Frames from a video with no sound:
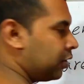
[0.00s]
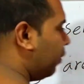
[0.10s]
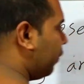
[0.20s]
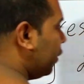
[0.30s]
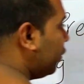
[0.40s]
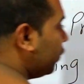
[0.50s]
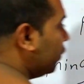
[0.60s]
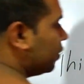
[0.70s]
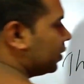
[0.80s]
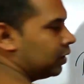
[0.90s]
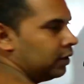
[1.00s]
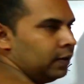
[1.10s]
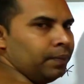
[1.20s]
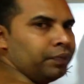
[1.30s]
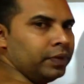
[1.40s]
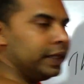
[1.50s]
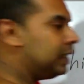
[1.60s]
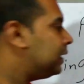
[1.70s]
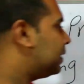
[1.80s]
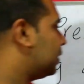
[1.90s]
so we use
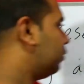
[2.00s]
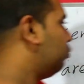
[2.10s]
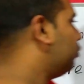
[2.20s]
these